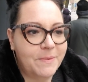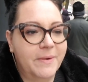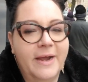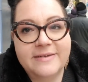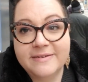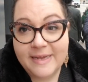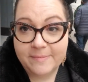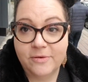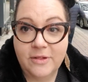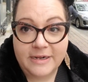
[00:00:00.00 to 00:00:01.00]
And we got to
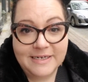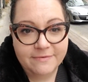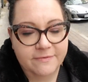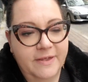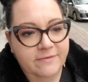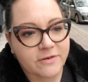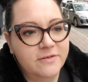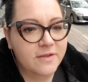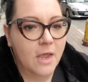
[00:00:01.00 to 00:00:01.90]
sample a lot of different flavors.